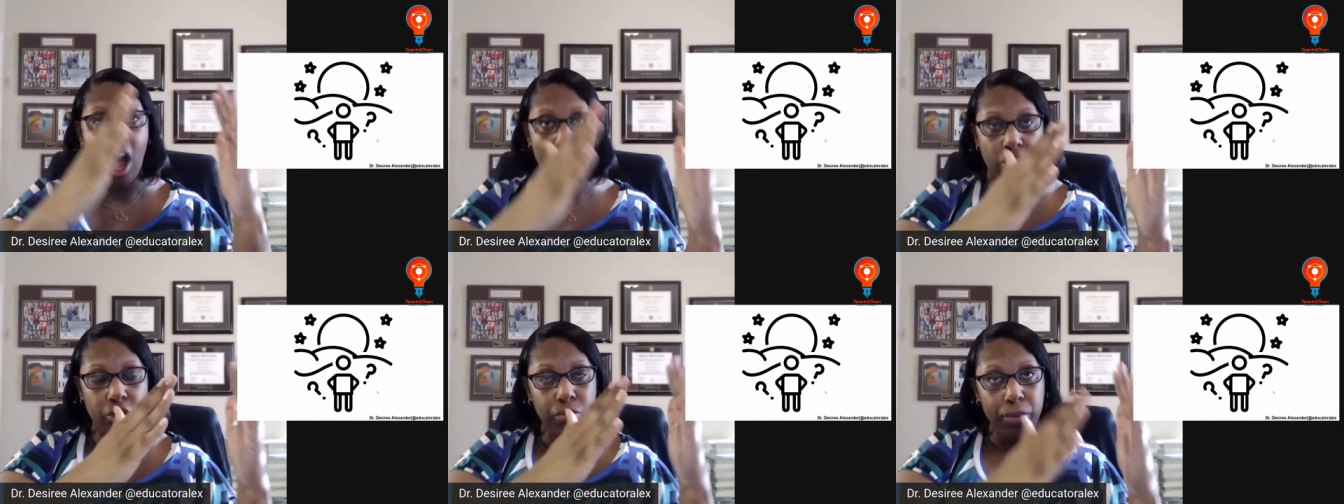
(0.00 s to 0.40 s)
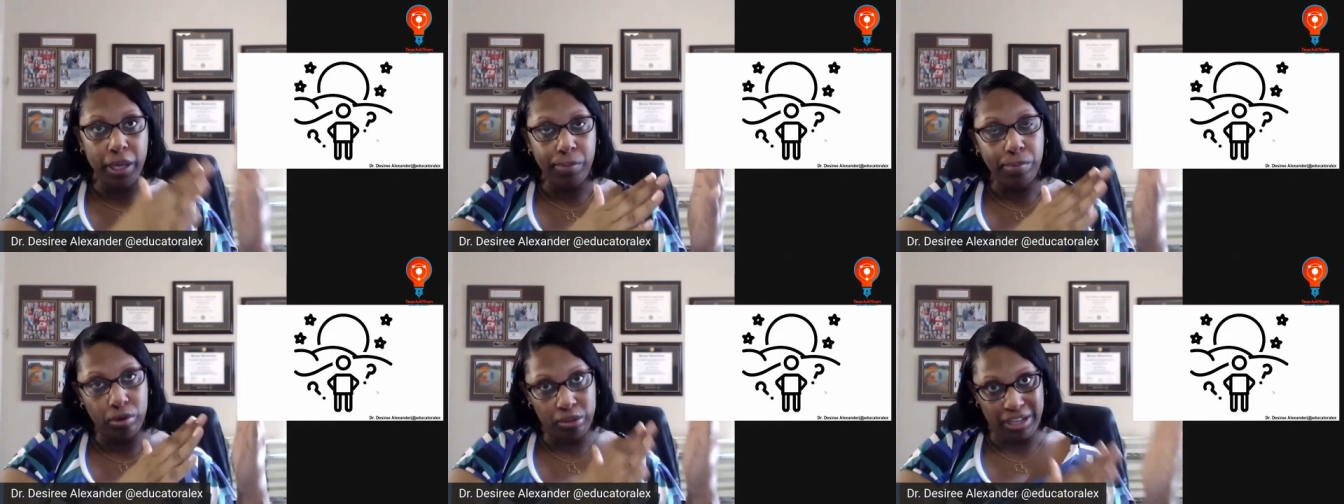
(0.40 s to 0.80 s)
other
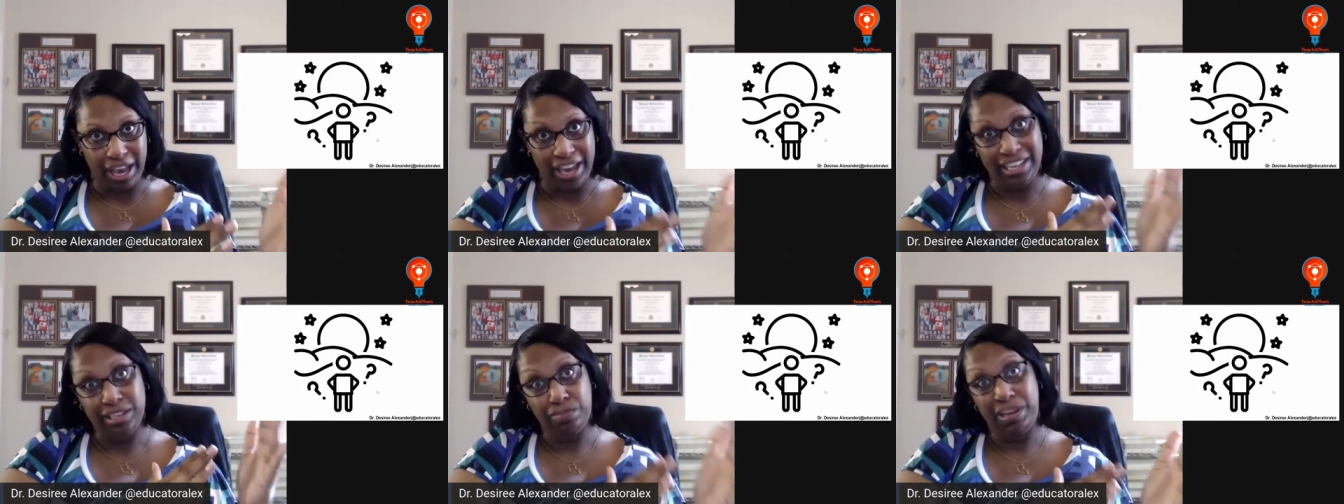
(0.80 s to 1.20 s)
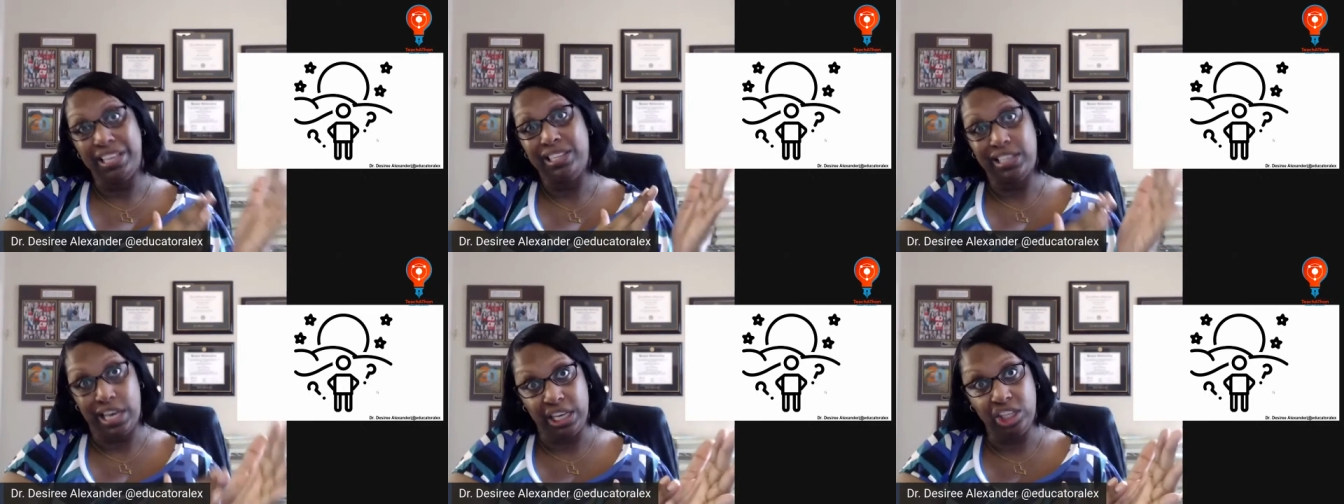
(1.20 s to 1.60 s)
people's
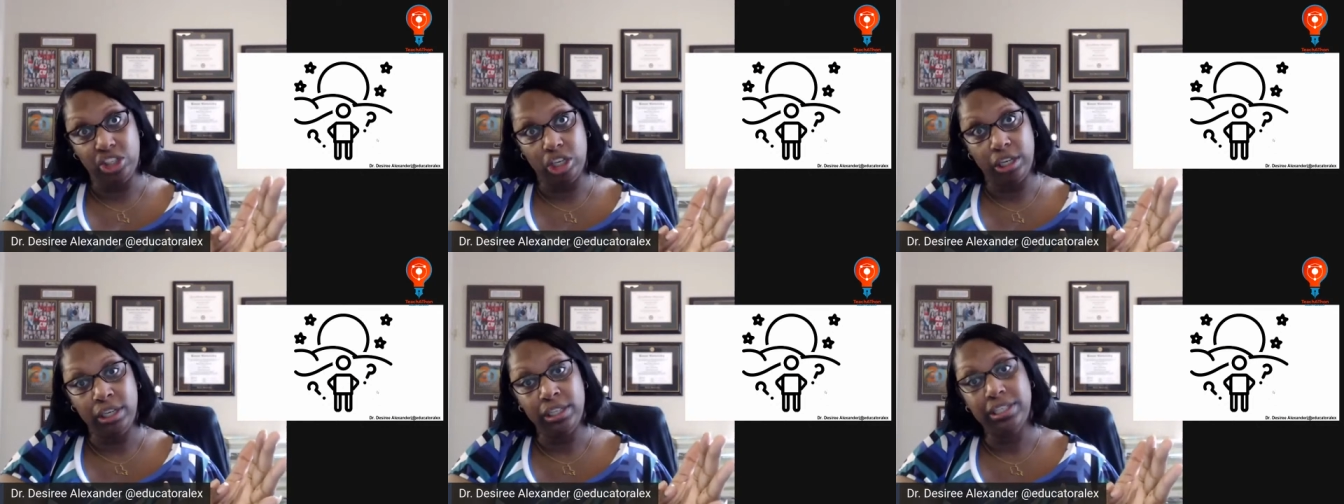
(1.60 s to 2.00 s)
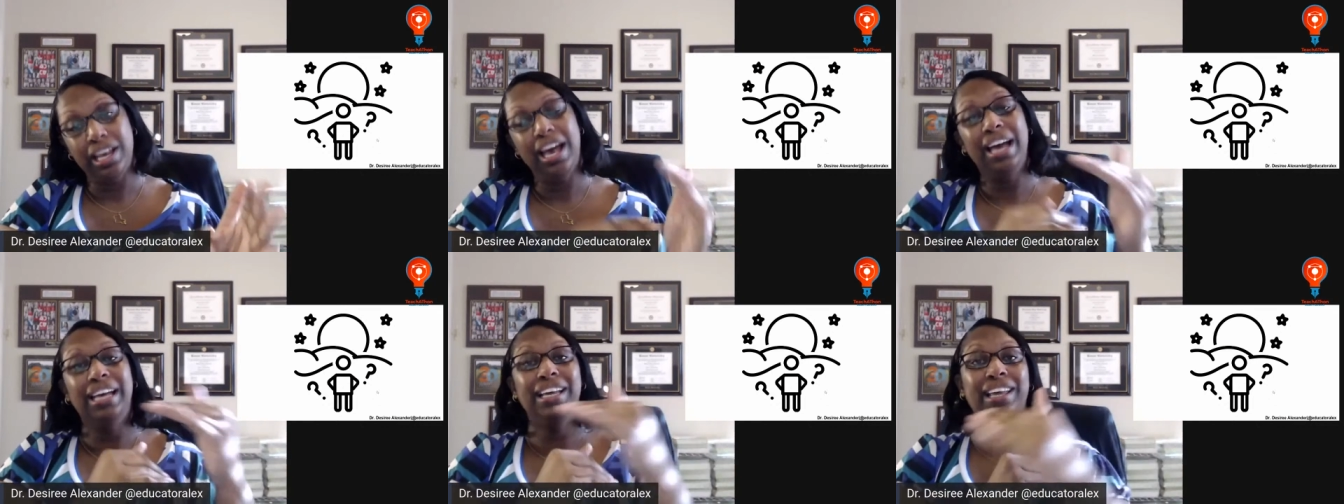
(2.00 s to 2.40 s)
expectations
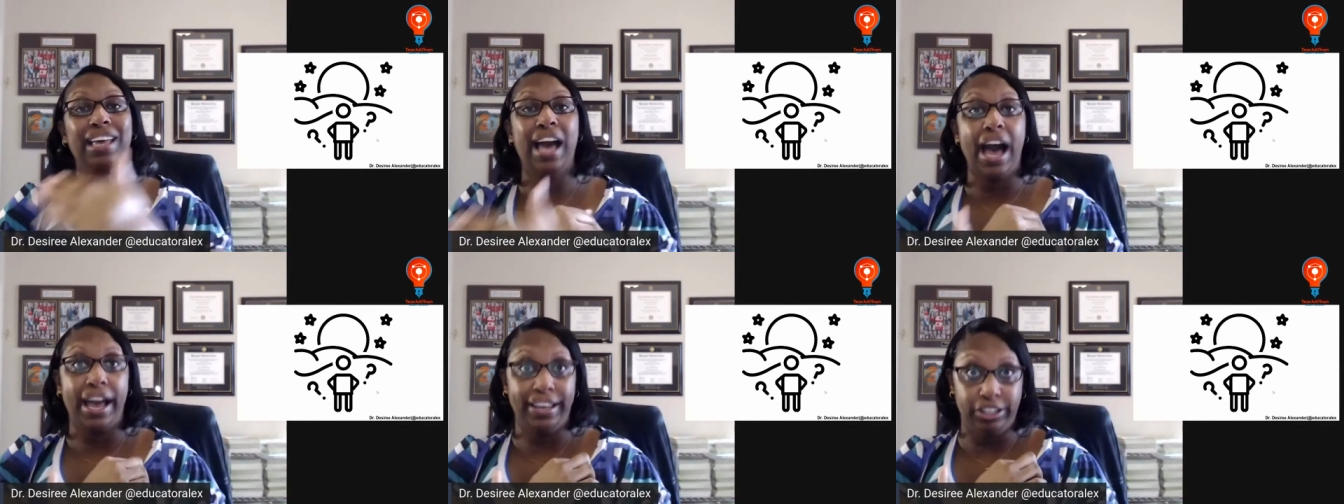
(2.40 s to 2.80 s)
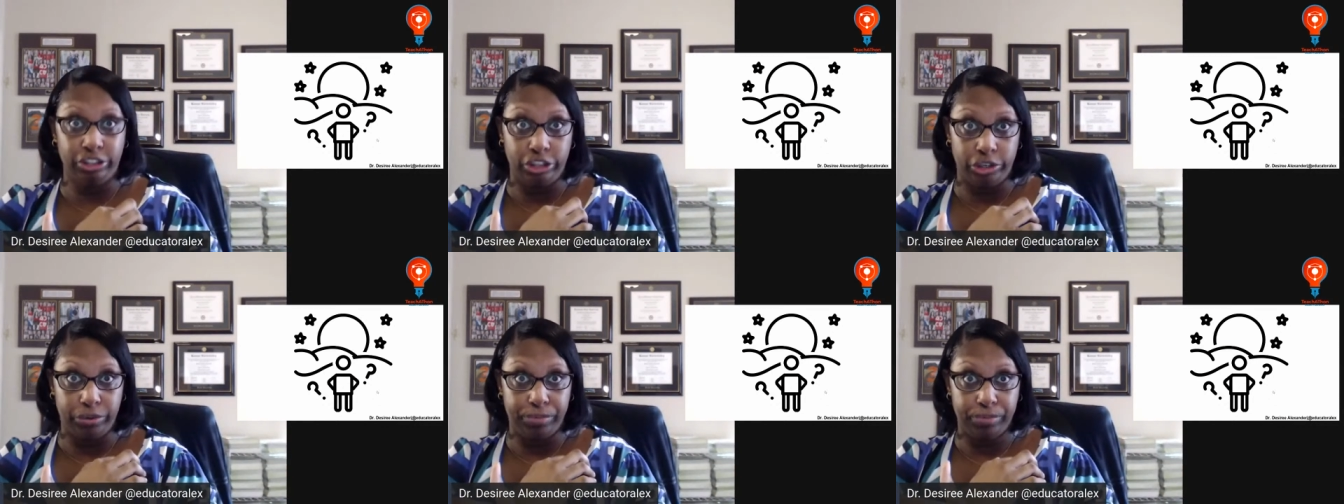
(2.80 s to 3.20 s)
guide
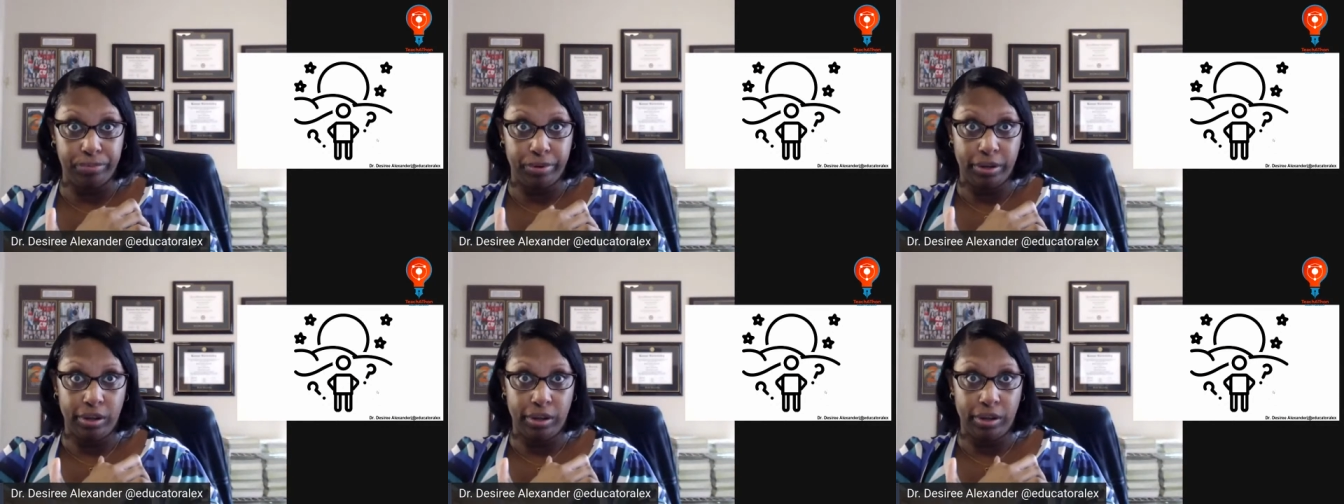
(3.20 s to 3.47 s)
you.